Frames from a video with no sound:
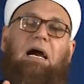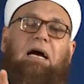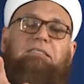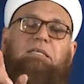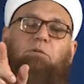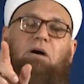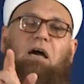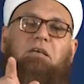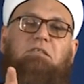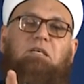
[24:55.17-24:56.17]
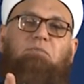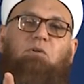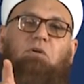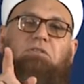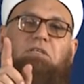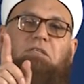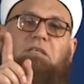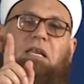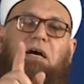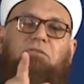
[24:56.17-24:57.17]
as they were asking me questions
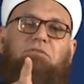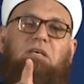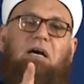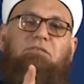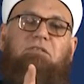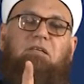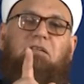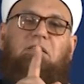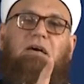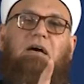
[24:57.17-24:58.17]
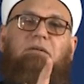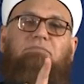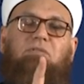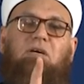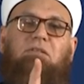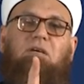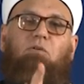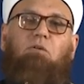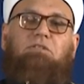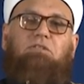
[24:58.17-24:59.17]
and I was answering their
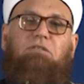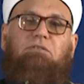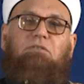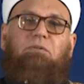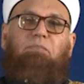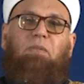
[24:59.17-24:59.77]
questions.